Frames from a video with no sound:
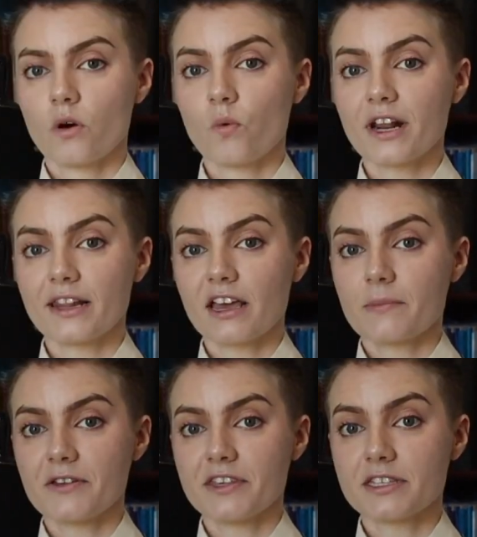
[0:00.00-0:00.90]
What I like
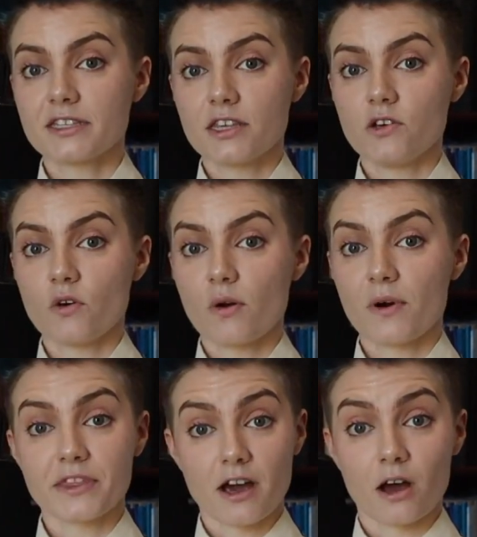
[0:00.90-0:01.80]
about this is that, you know, I
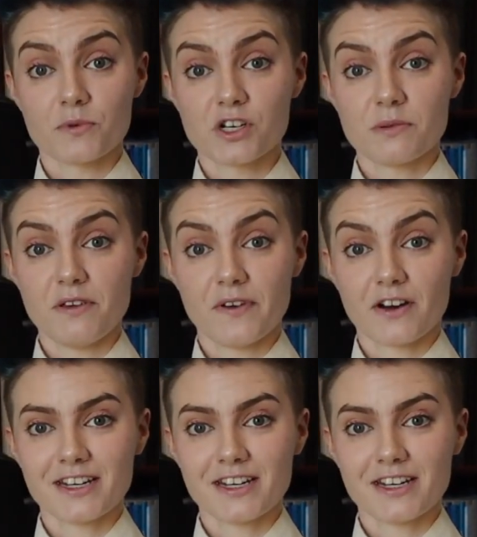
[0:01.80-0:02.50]
want the option to be very